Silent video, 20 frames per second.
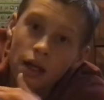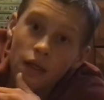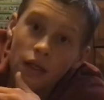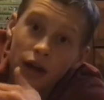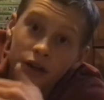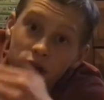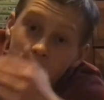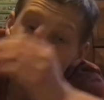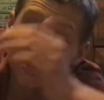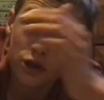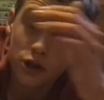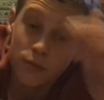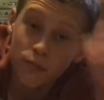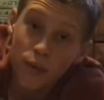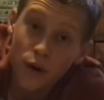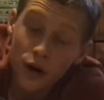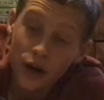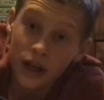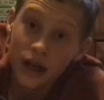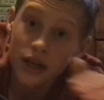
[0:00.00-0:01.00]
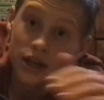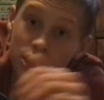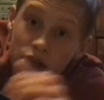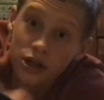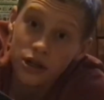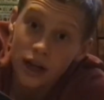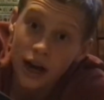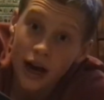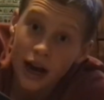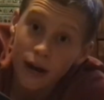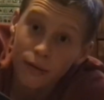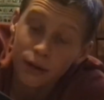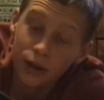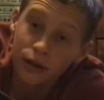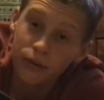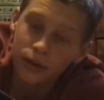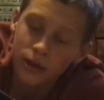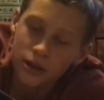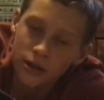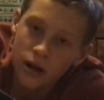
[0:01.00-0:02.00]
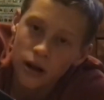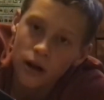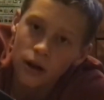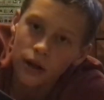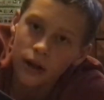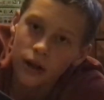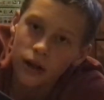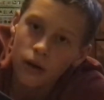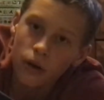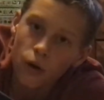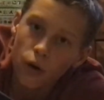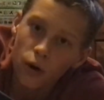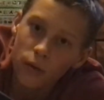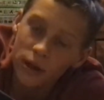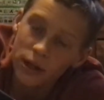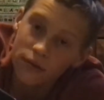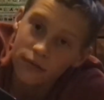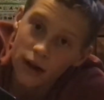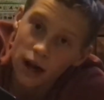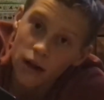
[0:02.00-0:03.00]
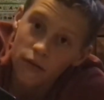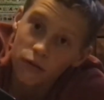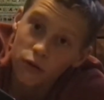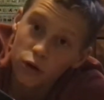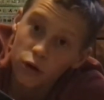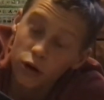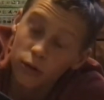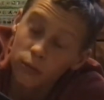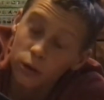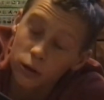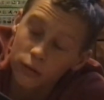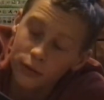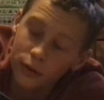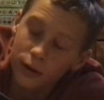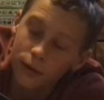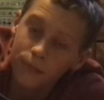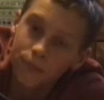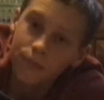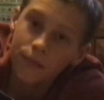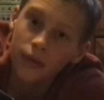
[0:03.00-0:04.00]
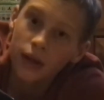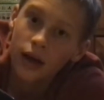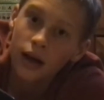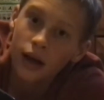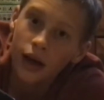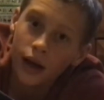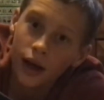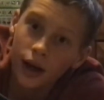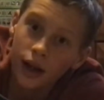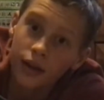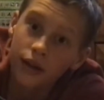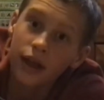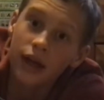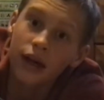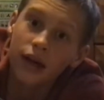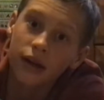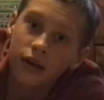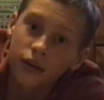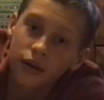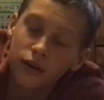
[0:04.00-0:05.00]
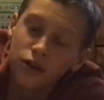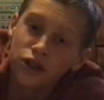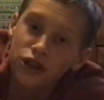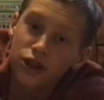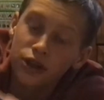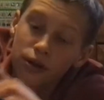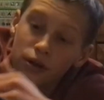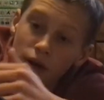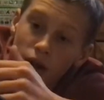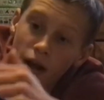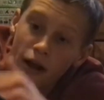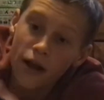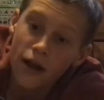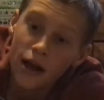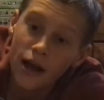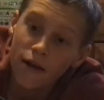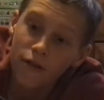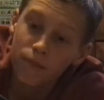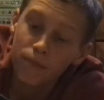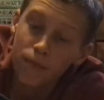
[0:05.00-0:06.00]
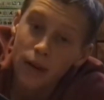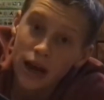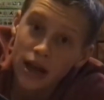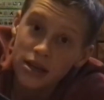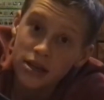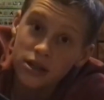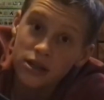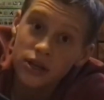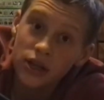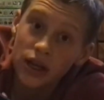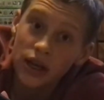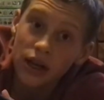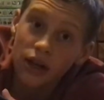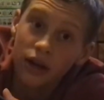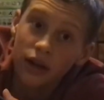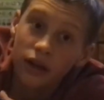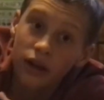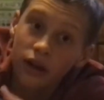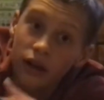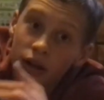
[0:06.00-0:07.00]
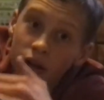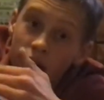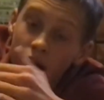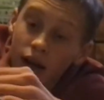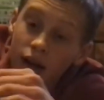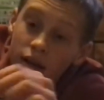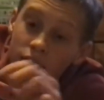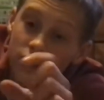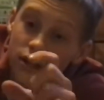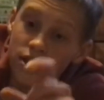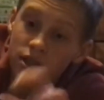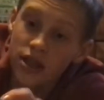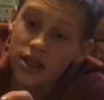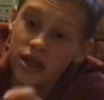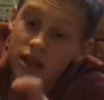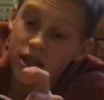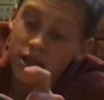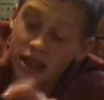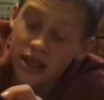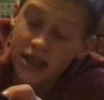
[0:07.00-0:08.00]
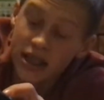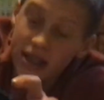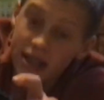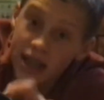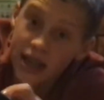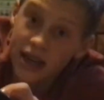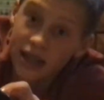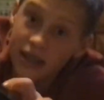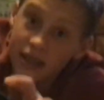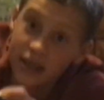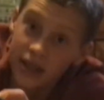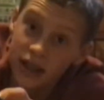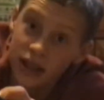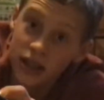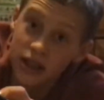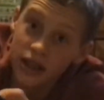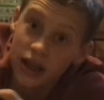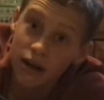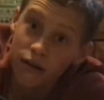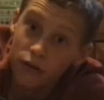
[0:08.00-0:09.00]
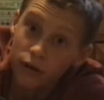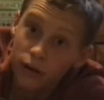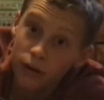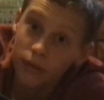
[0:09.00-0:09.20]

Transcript: that you just put it into your tire when you install it, or with a valve core remover, and then it basically is a synthetic sealant that